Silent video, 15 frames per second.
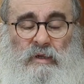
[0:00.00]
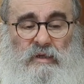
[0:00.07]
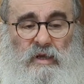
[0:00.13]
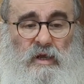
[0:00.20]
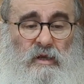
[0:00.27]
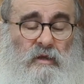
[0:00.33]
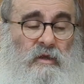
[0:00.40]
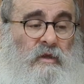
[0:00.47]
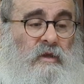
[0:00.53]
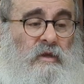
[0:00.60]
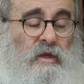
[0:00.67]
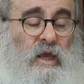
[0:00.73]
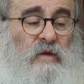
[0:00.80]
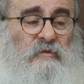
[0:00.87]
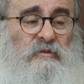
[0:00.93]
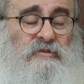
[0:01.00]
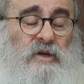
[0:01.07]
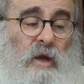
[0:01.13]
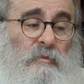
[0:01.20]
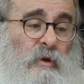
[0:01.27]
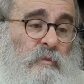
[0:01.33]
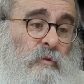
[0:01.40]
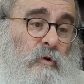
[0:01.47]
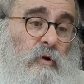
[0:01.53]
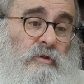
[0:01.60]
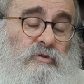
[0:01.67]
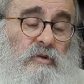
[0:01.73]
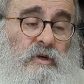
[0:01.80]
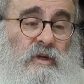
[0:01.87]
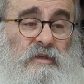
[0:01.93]
Yeah, if it's coming because
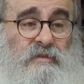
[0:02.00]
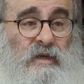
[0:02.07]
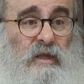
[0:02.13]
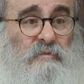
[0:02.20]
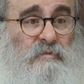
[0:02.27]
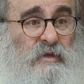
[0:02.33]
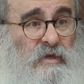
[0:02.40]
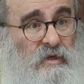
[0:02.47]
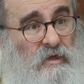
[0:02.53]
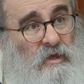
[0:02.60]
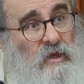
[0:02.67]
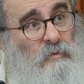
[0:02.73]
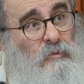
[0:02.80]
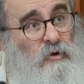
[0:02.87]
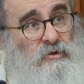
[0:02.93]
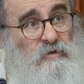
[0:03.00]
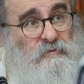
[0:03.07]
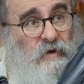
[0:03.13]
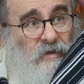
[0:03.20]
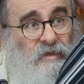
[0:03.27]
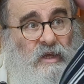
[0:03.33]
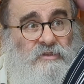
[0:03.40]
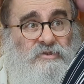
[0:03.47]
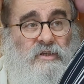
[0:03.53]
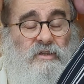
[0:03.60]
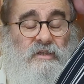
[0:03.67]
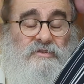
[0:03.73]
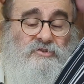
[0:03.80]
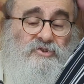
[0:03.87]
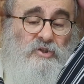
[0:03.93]
you're going to tell me, Poshet,
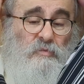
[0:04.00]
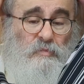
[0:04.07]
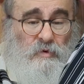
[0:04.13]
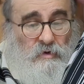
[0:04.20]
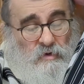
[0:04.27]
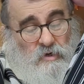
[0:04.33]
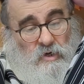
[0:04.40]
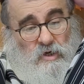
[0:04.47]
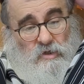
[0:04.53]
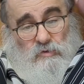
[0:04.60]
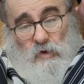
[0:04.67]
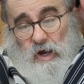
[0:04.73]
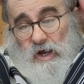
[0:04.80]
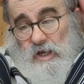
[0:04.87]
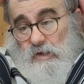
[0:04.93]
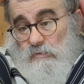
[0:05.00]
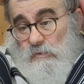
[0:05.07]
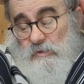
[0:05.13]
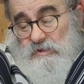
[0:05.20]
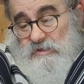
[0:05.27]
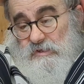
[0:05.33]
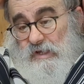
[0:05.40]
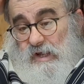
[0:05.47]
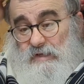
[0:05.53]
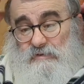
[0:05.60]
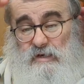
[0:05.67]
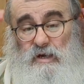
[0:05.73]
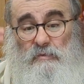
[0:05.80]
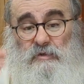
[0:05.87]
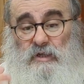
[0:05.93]
financially it's cheaper to hire women, it's an
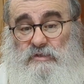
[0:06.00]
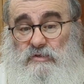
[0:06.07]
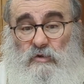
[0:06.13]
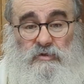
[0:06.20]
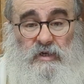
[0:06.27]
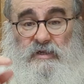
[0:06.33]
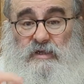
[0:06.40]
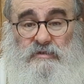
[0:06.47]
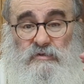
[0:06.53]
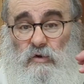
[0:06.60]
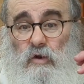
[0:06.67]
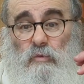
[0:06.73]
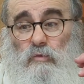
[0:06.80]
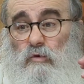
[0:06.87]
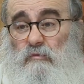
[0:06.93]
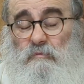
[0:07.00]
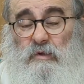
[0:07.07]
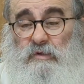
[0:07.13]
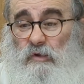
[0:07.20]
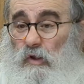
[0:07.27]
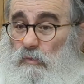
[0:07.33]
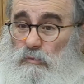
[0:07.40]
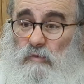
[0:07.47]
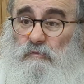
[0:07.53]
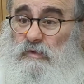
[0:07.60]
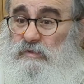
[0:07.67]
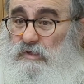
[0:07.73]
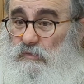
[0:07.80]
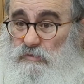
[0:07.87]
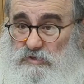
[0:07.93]
adarabah that's going against the whole movement. The whole
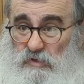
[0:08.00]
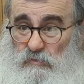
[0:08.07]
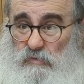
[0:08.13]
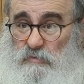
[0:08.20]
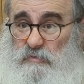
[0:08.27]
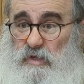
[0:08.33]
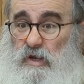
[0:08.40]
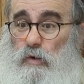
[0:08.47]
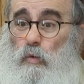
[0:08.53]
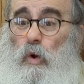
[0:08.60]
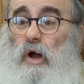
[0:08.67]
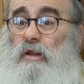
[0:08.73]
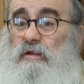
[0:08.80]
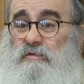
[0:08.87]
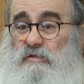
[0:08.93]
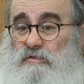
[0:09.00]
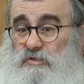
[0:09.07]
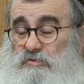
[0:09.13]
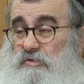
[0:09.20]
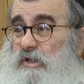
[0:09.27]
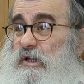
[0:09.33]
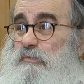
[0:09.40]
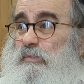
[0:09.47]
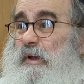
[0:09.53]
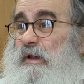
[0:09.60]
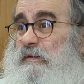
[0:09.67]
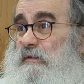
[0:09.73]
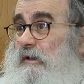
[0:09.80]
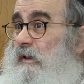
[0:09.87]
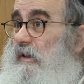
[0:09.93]
movement there should be equality. They should get
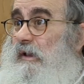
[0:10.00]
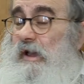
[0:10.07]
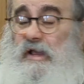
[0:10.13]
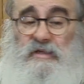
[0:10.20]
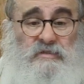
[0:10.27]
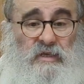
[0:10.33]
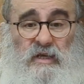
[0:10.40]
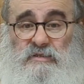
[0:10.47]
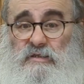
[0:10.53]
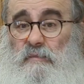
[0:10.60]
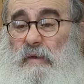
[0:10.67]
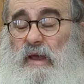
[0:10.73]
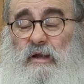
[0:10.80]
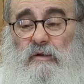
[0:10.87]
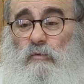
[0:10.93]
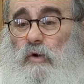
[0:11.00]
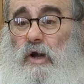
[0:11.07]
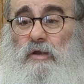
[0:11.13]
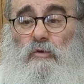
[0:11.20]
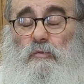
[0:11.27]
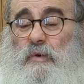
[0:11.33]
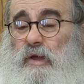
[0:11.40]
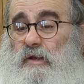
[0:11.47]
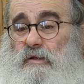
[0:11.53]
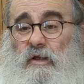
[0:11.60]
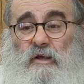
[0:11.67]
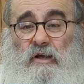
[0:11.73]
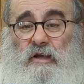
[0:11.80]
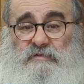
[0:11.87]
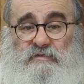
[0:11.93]
paid as as the man. Why are you paying?
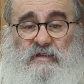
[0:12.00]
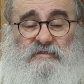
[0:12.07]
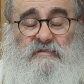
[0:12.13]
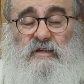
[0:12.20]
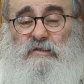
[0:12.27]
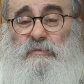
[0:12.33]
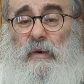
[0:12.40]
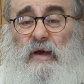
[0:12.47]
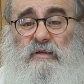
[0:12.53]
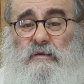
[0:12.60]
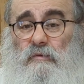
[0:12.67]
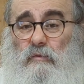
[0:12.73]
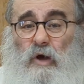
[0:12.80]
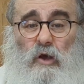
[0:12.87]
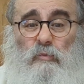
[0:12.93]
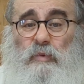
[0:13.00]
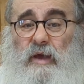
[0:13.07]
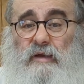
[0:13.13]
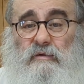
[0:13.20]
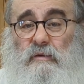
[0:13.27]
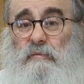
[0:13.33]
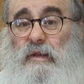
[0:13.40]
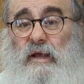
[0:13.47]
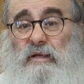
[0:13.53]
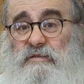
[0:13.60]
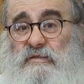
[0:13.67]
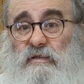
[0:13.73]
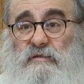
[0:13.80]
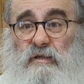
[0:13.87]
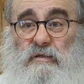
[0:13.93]
It's uh, disrespectful. Why are you paying them less
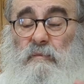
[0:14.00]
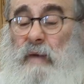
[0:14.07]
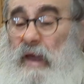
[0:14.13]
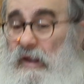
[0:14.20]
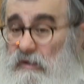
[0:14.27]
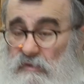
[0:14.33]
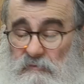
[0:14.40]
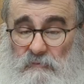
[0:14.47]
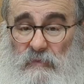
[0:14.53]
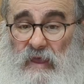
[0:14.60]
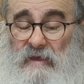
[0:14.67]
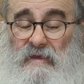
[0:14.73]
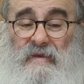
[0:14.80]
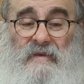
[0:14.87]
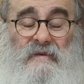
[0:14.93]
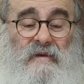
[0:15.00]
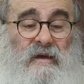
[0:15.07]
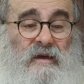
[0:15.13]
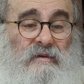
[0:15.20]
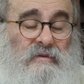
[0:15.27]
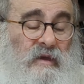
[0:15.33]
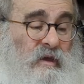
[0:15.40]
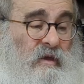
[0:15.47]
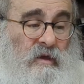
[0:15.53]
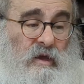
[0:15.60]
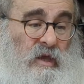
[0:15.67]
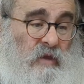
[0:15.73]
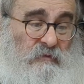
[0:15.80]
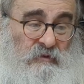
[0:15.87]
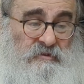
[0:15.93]
than than the man? Uh, yeah,
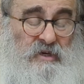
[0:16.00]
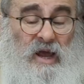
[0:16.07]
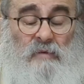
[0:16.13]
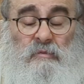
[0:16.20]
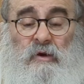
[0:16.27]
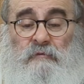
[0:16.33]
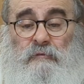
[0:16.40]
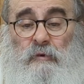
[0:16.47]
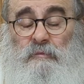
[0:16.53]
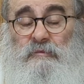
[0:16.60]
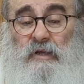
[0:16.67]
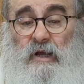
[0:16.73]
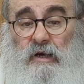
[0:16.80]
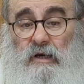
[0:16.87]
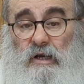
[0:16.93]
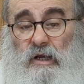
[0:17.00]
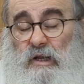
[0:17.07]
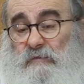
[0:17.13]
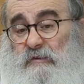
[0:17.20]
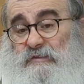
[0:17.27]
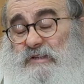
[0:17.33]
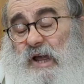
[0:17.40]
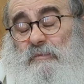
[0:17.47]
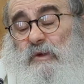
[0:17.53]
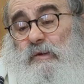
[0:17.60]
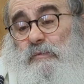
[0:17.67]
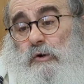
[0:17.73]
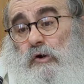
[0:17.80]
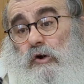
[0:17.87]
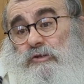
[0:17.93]
if it's coming from there, and if it's coming
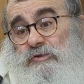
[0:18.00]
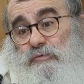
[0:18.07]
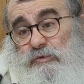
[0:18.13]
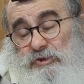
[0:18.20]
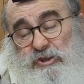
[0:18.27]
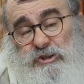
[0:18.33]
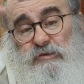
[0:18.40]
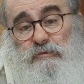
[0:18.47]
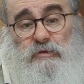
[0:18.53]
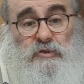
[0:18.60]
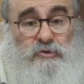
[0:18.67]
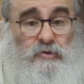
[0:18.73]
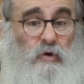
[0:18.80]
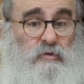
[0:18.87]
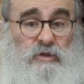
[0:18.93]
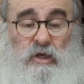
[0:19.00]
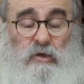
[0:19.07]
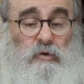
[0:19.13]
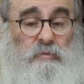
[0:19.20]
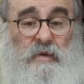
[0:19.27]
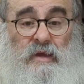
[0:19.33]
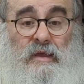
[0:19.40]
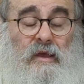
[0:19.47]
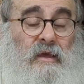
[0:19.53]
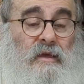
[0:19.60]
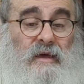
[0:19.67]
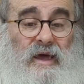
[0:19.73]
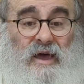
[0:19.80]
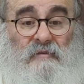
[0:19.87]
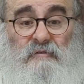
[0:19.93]
because we just want to show that could be
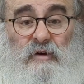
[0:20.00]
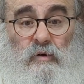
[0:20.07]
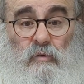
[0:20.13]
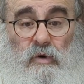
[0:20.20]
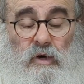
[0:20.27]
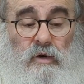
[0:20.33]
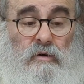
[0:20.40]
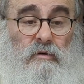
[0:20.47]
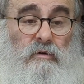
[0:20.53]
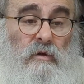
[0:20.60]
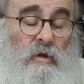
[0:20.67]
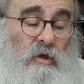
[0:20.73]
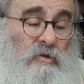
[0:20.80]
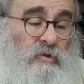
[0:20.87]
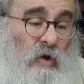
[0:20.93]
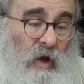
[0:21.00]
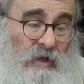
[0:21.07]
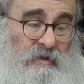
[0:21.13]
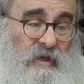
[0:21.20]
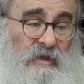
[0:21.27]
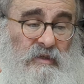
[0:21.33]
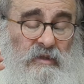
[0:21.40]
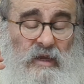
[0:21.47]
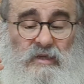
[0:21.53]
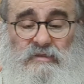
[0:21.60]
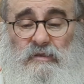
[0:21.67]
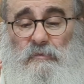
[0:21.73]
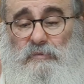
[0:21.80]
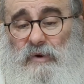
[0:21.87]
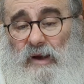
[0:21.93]
everywhere. So I think here's
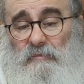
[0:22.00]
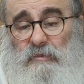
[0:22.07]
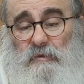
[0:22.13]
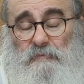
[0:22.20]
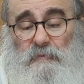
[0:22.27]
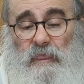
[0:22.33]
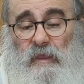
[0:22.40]
the problem.